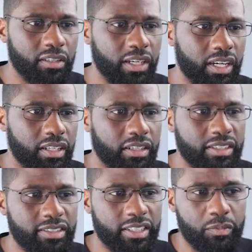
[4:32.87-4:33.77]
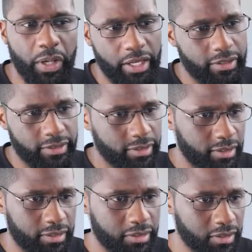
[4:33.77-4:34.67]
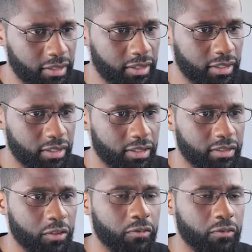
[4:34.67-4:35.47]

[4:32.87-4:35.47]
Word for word: then you got six pages of this. Let's